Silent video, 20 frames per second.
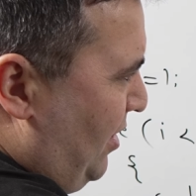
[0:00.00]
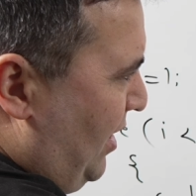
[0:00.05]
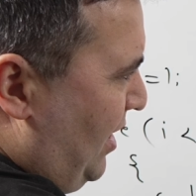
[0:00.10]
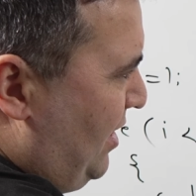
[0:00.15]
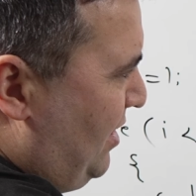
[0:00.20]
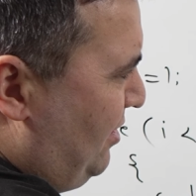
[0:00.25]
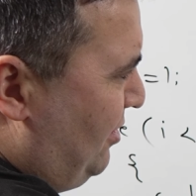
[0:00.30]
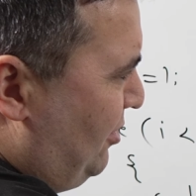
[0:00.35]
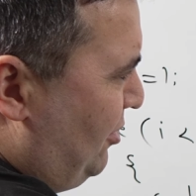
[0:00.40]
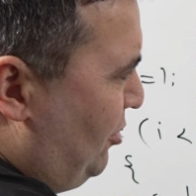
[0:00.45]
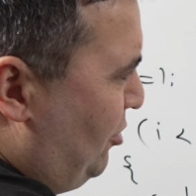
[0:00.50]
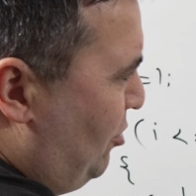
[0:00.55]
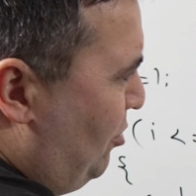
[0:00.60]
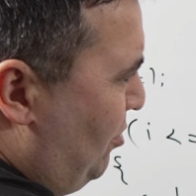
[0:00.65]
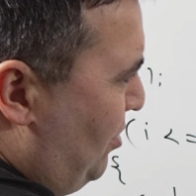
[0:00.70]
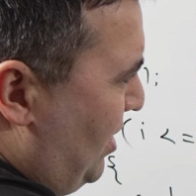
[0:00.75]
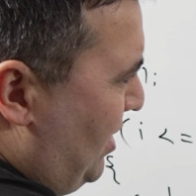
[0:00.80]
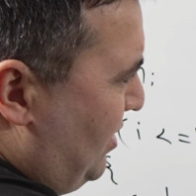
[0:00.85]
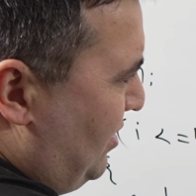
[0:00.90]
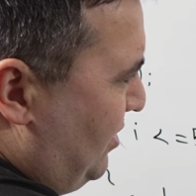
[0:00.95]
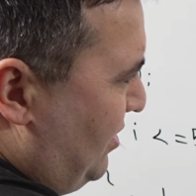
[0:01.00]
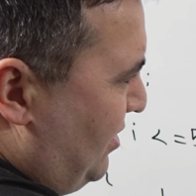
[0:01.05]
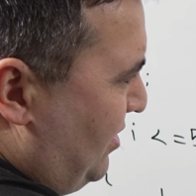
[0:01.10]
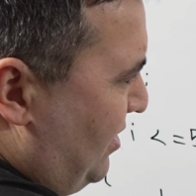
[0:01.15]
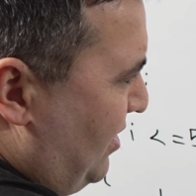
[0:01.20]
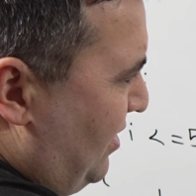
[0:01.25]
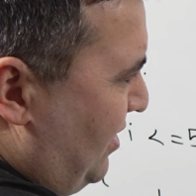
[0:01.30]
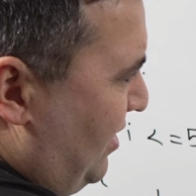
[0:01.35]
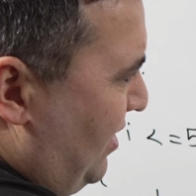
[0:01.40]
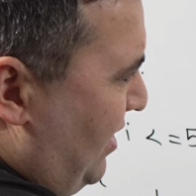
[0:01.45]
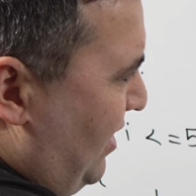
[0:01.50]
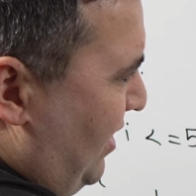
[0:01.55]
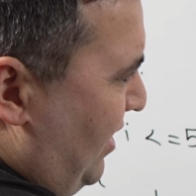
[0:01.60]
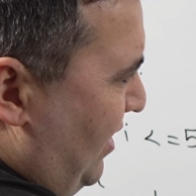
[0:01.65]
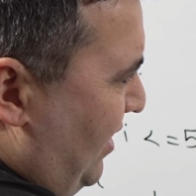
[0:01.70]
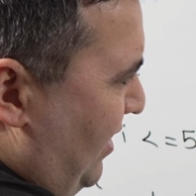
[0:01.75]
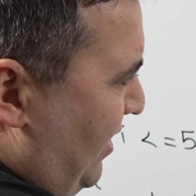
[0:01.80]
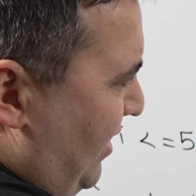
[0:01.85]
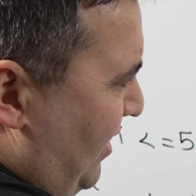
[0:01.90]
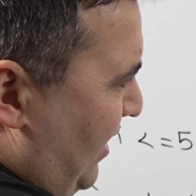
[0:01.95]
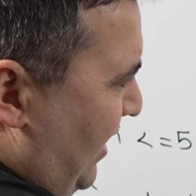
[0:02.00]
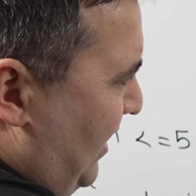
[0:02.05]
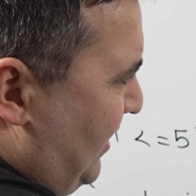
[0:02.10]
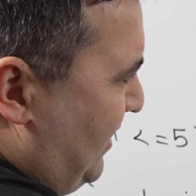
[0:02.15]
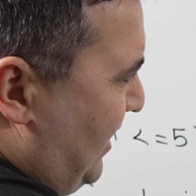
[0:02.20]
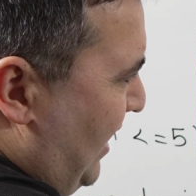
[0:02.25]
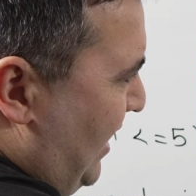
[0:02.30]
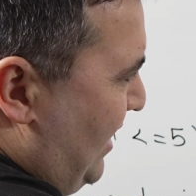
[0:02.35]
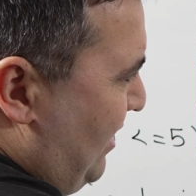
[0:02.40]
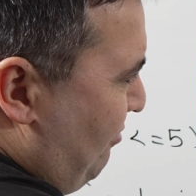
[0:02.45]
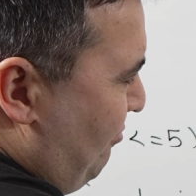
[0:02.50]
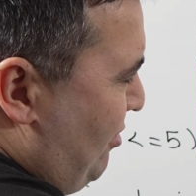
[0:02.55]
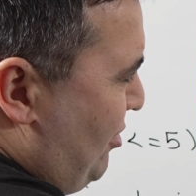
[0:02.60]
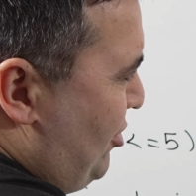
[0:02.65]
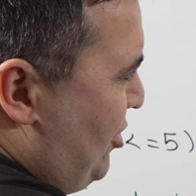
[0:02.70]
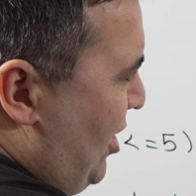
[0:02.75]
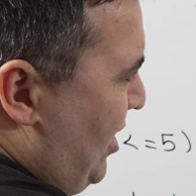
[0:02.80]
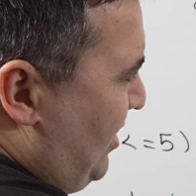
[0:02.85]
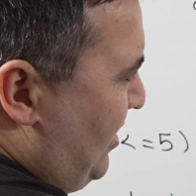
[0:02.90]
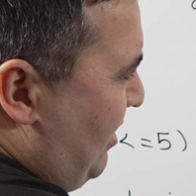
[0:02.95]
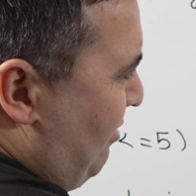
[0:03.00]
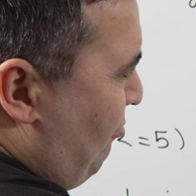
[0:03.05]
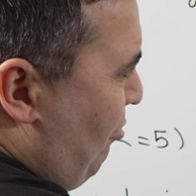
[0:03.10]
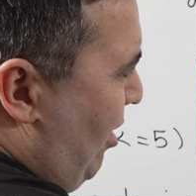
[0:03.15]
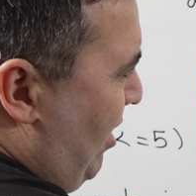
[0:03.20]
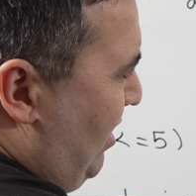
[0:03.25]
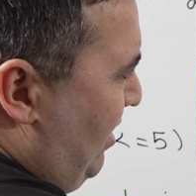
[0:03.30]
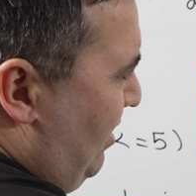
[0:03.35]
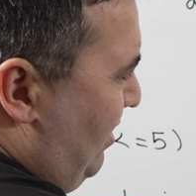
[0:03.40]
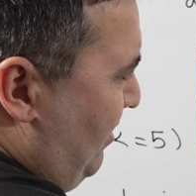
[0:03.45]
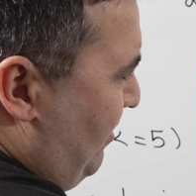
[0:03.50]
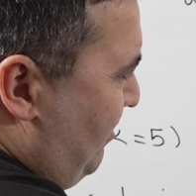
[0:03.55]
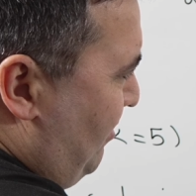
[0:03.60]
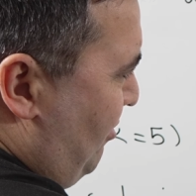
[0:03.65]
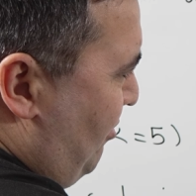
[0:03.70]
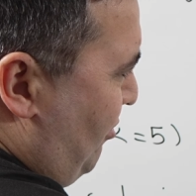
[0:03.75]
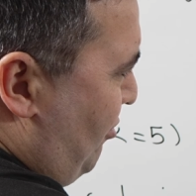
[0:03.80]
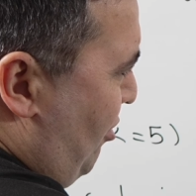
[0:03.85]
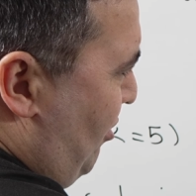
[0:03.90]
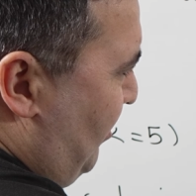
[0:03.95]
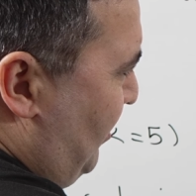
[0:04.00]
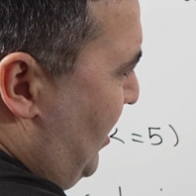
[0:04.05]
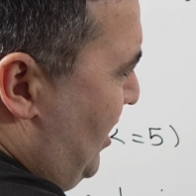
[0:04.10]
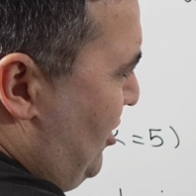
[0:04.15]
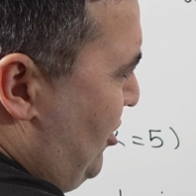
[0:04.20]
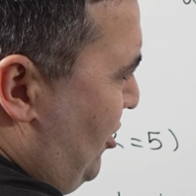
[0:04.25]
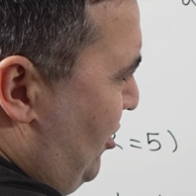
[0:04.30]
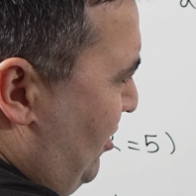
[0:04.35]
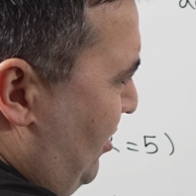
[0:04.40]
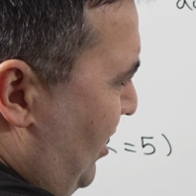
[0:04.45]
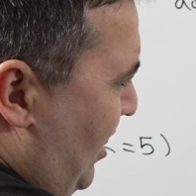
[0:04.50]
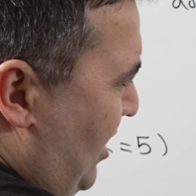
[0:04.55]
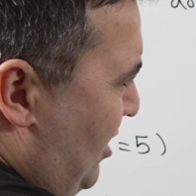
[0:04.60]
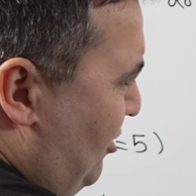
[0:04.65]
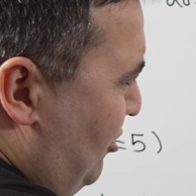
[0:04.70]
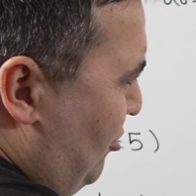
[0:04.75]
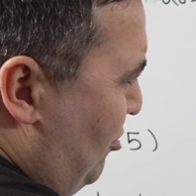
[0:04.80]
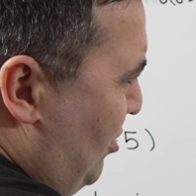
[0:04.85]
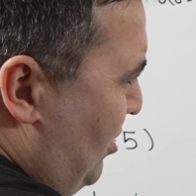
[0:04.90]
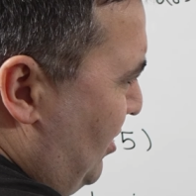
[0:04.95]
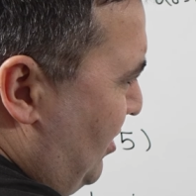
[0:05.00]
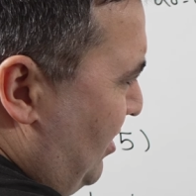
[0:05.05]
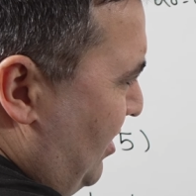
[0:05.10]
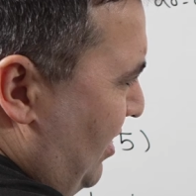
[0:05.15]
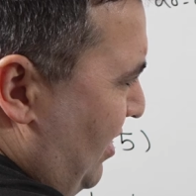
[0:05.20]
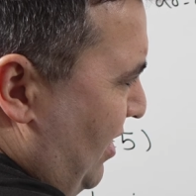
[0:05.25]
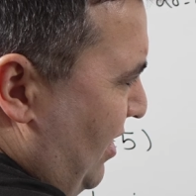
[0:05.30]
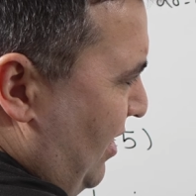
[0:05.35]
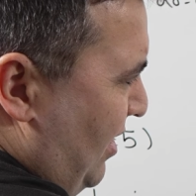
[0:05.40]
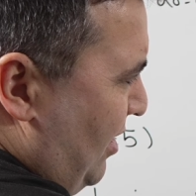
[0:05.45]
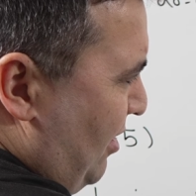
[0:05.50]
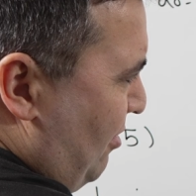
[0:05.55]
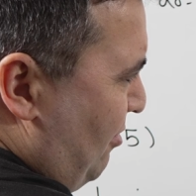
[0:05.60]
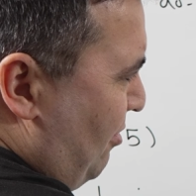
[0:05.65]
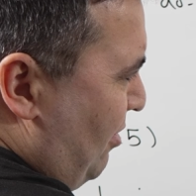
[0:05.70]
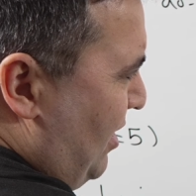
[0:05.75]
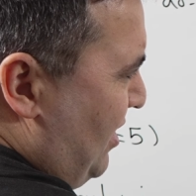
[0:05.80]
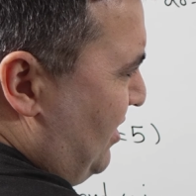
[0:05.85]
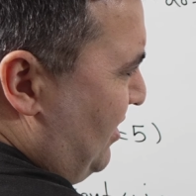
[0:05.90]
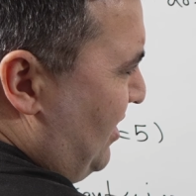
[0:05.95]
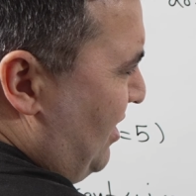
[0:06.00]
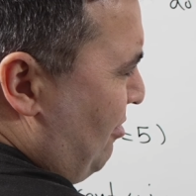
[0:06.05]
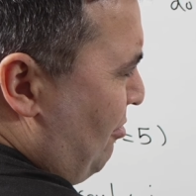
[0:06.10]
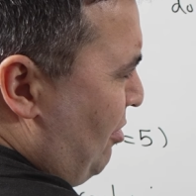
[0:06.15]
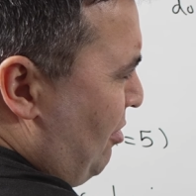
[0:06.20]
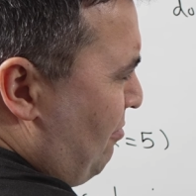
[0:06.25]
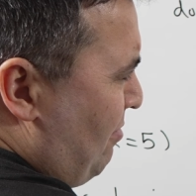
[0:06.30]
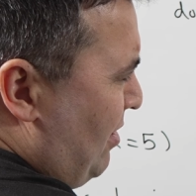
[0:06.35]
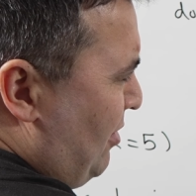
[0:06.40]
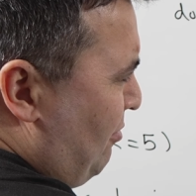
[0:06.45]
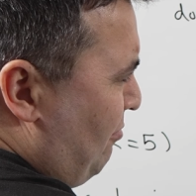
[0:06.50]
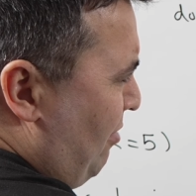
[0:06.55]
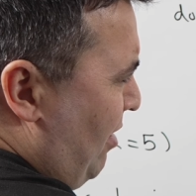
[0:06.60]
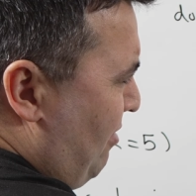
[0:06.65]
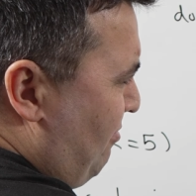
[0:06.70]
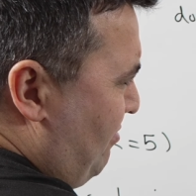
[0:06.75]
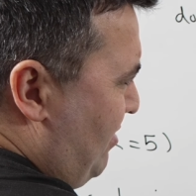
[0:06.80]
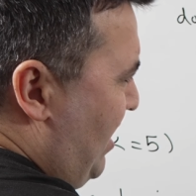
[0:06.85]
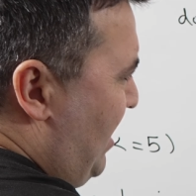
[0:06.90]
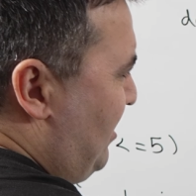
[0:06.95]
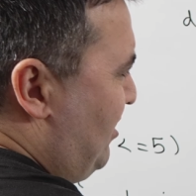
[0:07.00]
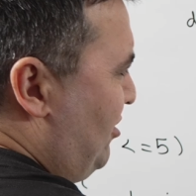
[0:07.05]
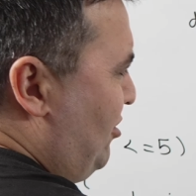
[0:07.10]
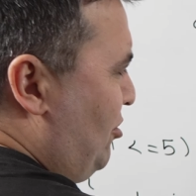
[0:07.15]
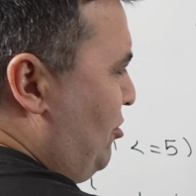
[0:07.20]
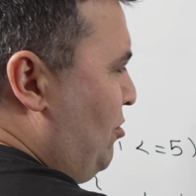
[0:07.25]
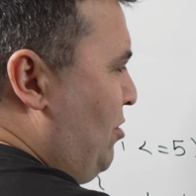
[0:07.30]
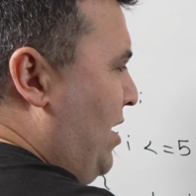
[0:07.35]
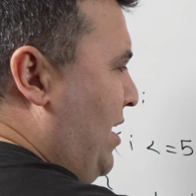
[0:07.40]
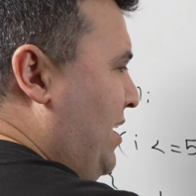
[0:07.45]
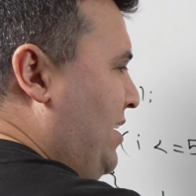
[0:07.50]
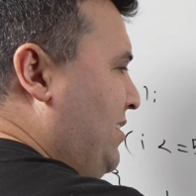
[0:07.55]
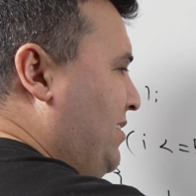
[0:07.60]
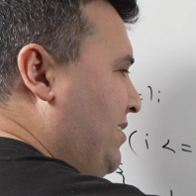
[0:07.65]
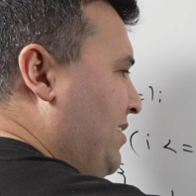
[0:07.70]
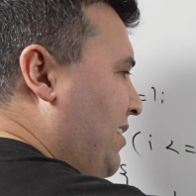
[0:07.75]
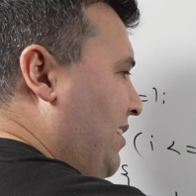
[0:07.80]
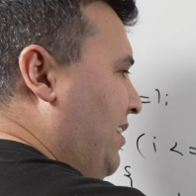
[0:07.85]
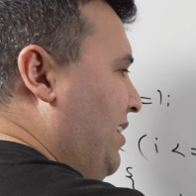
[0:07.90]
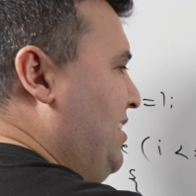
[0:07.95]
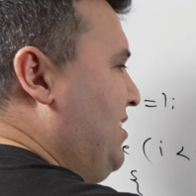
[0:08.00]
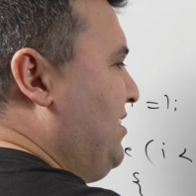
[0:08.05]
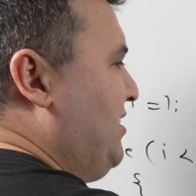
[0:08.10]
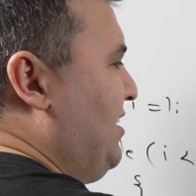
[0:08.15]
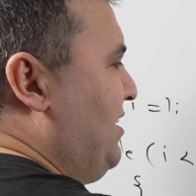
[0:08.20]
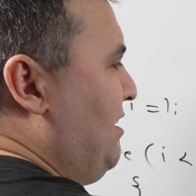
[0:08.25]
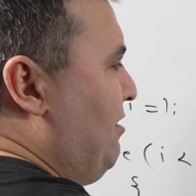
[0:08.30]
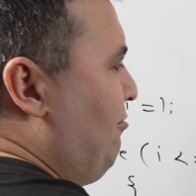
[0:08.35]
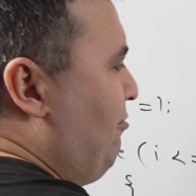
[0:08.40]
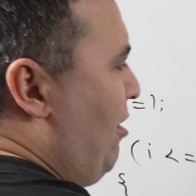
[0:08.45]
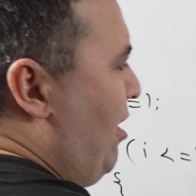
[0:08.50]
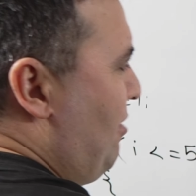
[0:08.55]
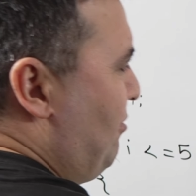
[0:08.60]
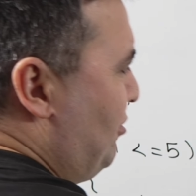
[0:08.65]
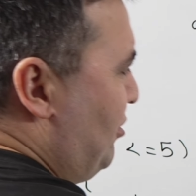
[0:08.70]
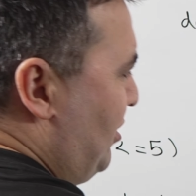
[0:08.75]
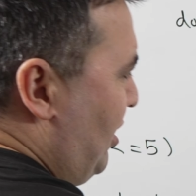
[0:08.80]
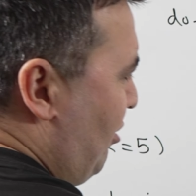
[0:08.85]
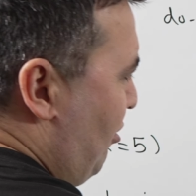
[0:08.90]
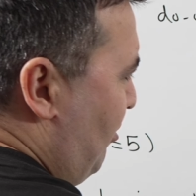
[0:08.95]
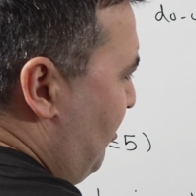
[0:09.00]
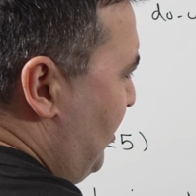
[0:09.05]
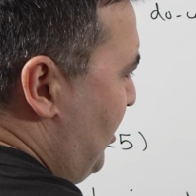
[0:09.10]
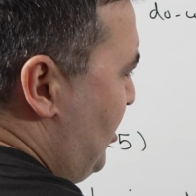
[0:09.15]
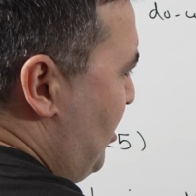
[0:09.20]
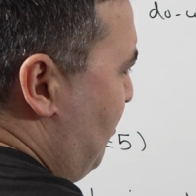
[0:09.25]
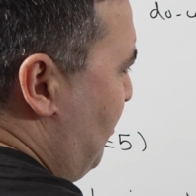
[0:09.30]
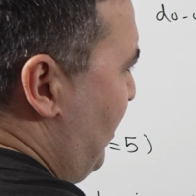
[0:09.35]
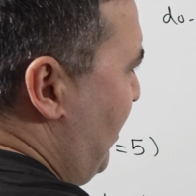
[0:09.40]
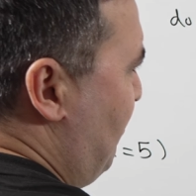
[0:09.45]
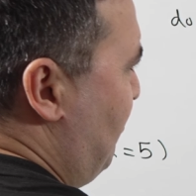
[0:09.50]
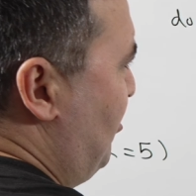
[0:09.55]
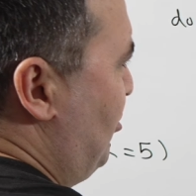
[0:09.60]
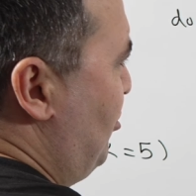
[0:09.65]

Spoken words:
Is 2 is at the end we check the while your condition is 2 is less than or equal to 5. Yes, 2 is less than the 5, so the condition become